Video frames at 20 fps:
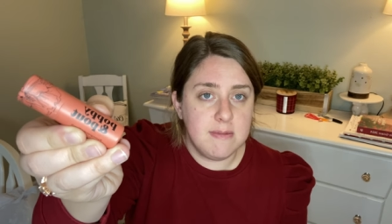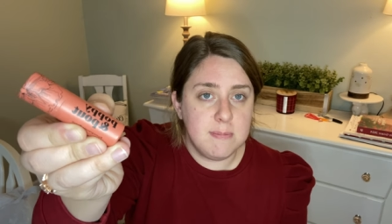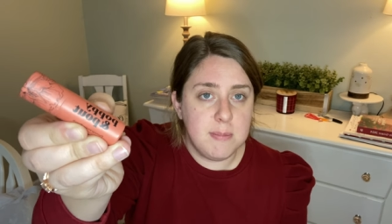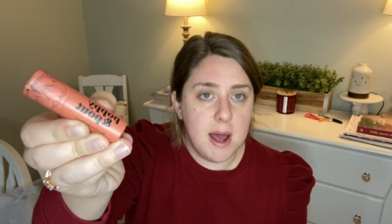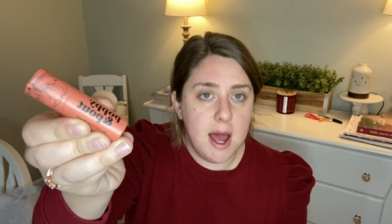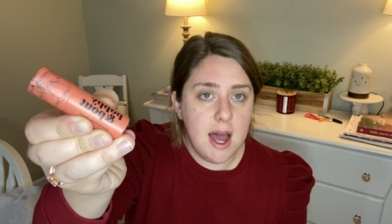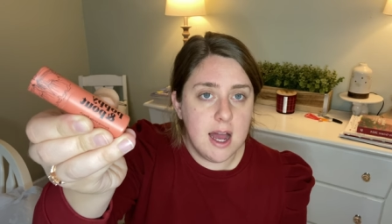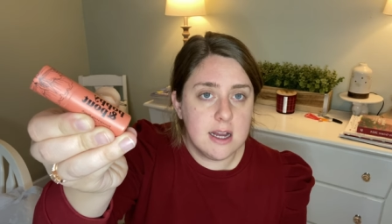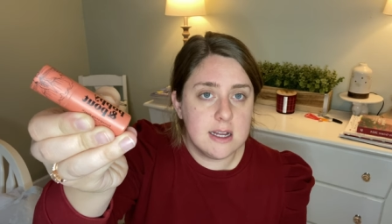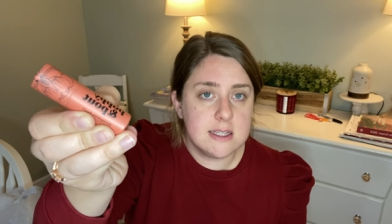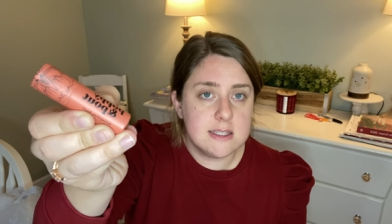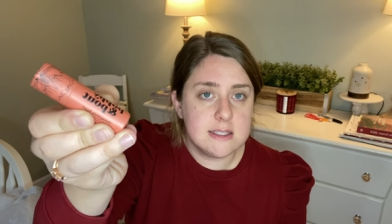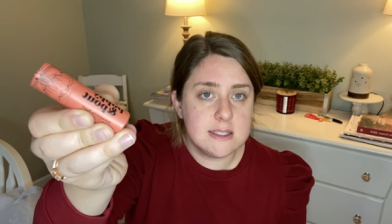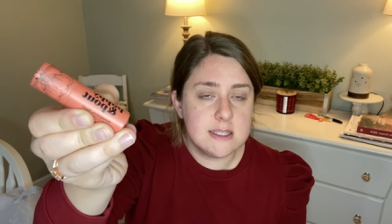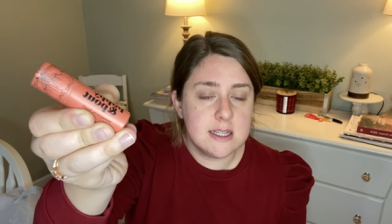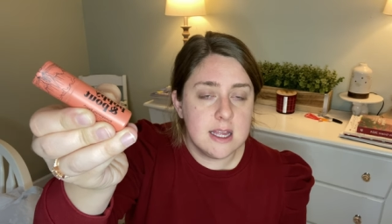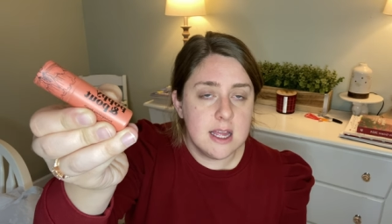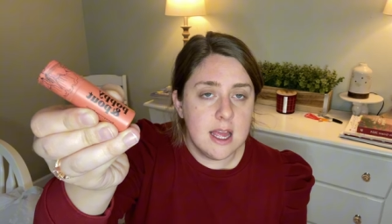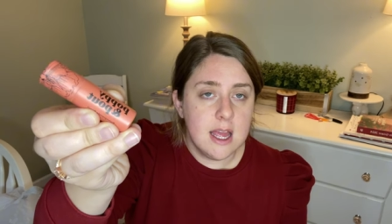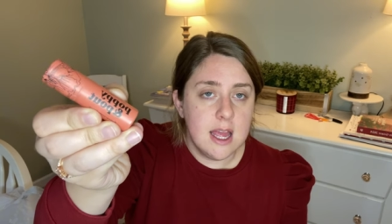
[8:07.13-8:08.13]
box,
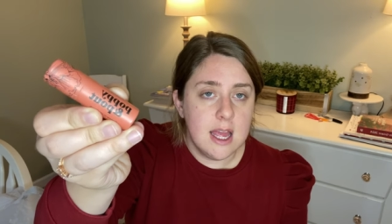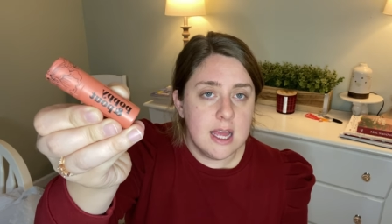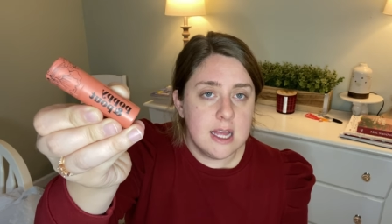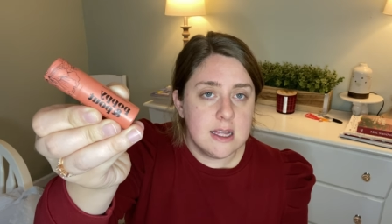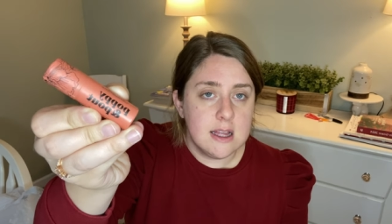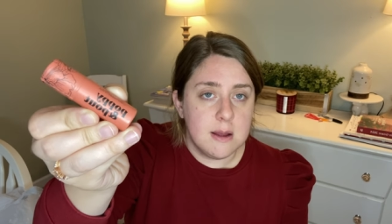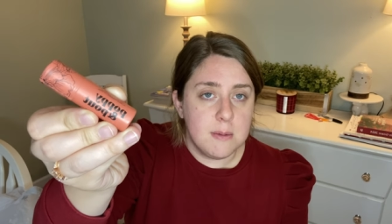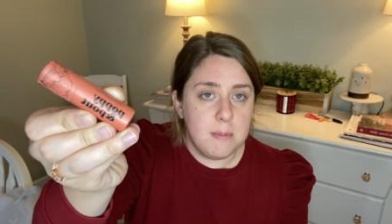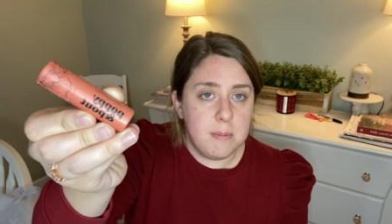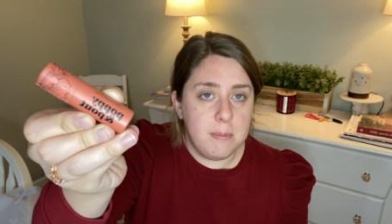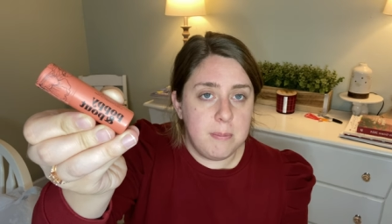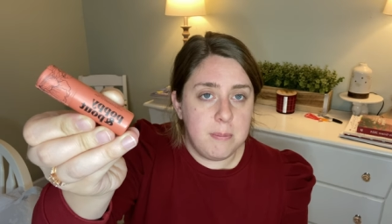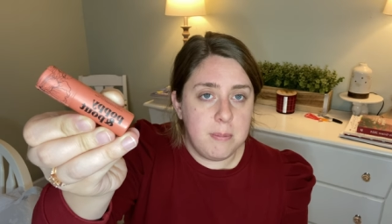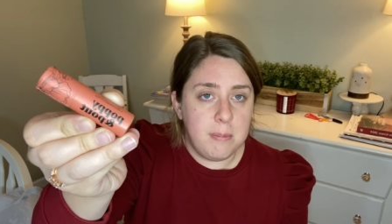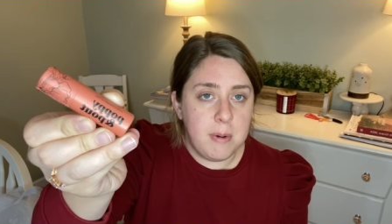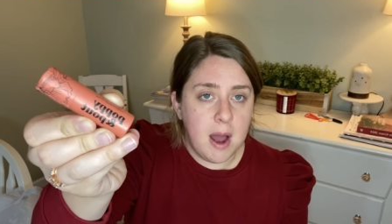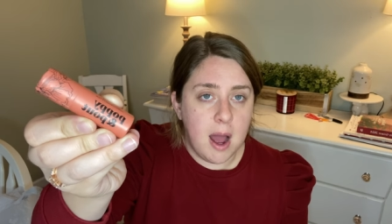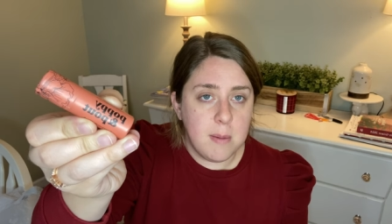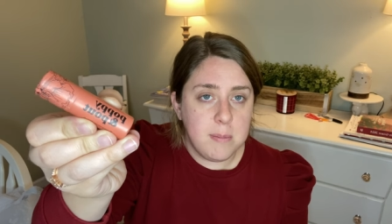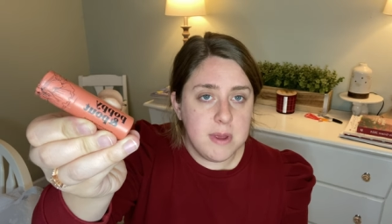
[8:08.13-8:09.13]

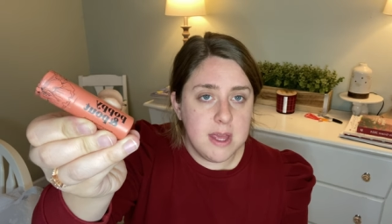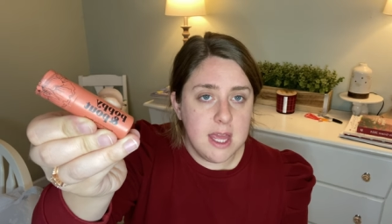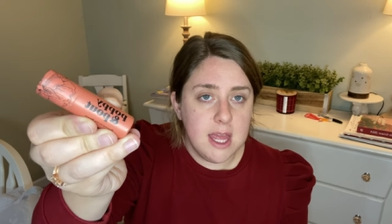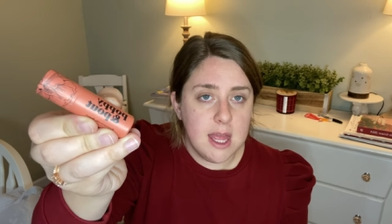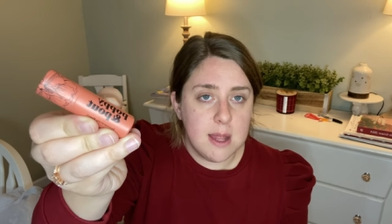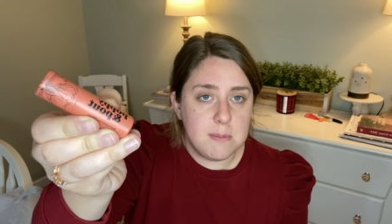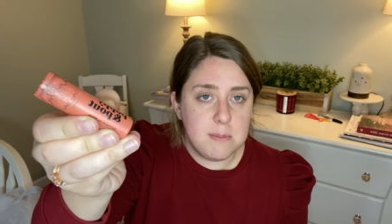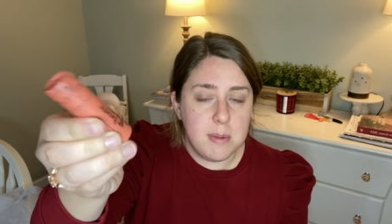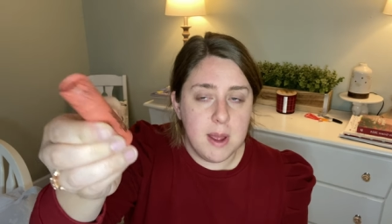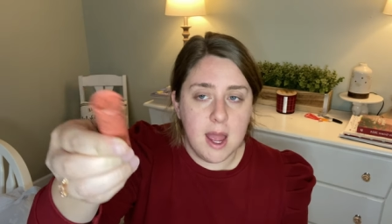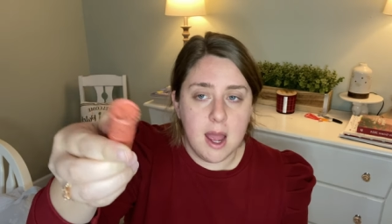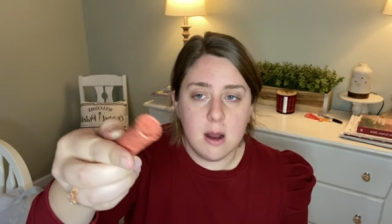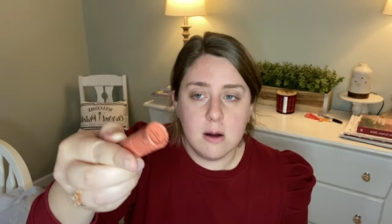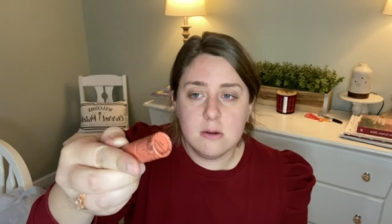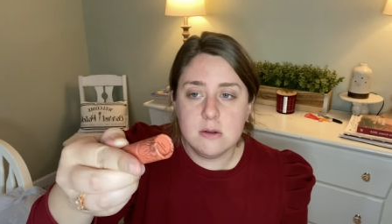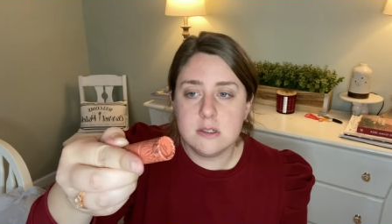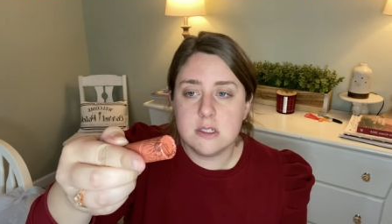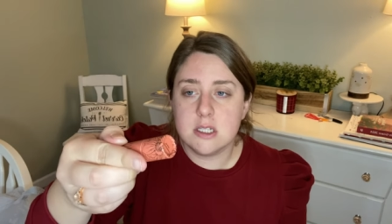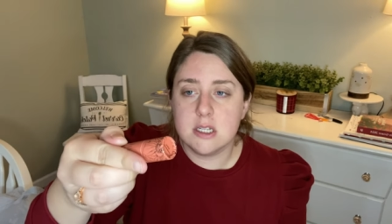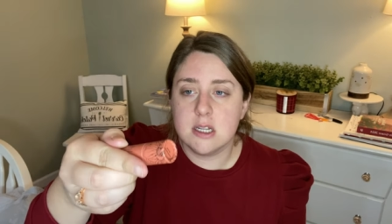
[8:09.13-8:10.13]
Poppy and
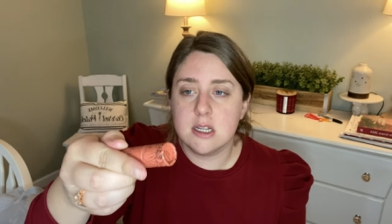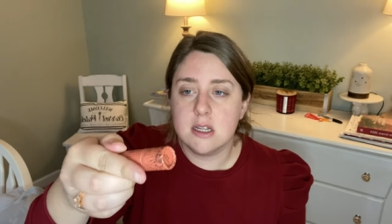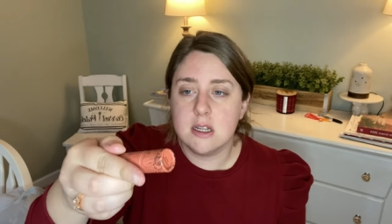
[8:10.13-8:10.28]
Pout.